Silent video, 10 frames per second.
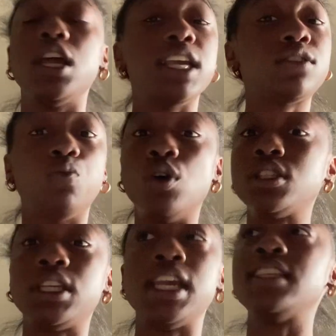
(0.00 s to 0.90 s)
It's
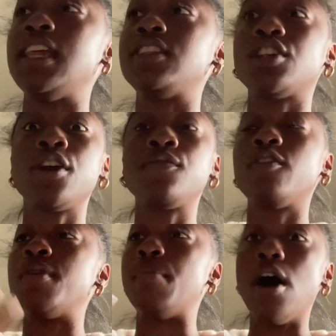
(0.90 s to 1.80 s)
once it turned
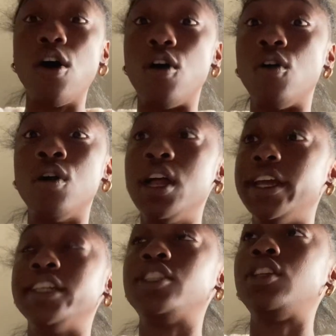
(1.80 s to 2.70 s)
from a ball
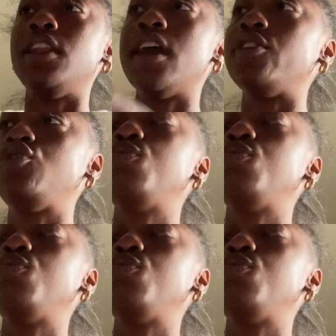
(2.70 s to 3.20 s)
into now you